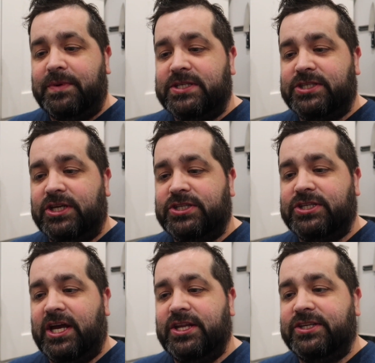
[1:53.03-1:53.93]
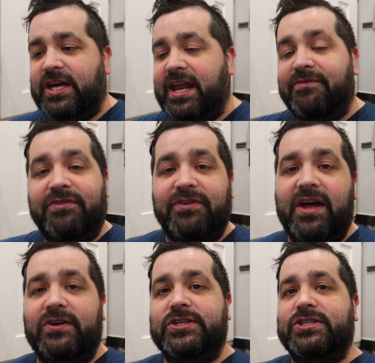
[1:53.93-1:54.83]
business and and
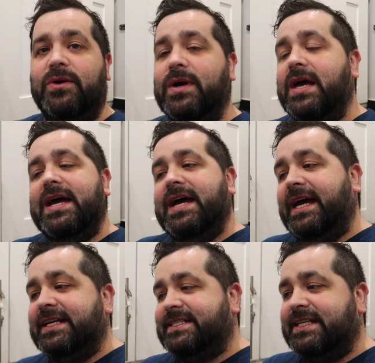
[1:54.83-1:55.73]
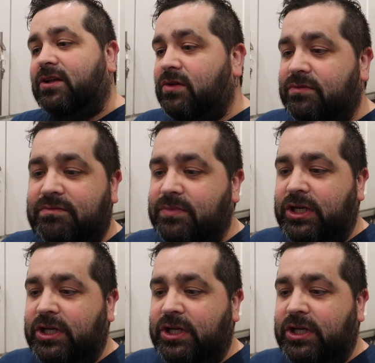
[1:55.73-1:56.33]
everything else, so it's still,